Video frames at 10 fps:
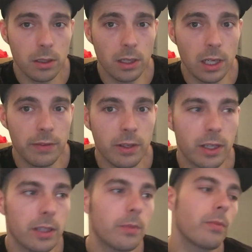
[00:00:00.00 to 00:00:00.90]
Good
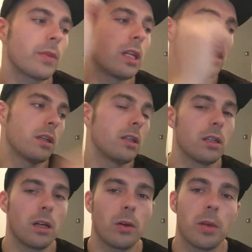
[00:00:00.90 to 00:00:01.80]
evening,
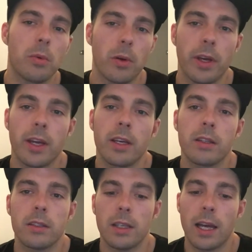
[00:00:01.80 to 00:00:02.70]
Hulky Boy
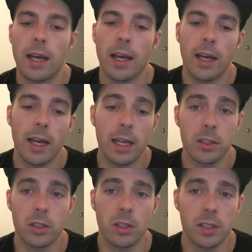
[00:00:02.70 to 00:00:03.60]
here. Uh,
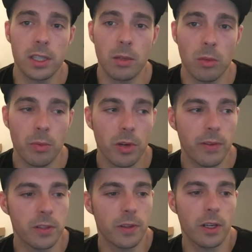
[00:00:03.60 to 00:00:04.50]
as I said in my
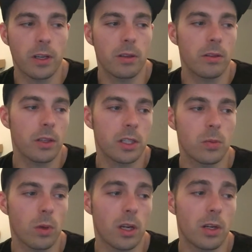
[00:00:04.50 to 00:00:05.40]
previous video,
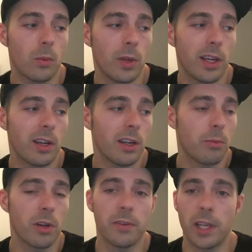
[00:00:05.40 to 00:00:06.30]
this one we're going
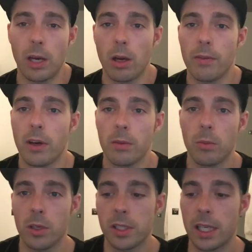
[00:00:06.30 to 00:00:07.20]
to briefly go over
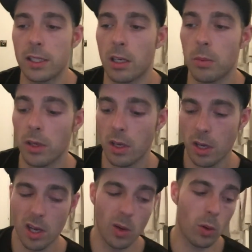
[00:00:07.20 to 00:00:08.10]
my setup,
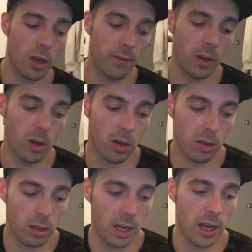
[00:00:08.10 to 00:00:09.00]
what I've
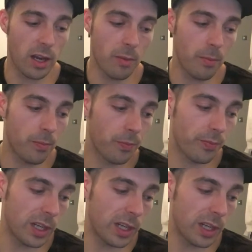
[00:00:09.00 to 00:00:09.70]
got, um,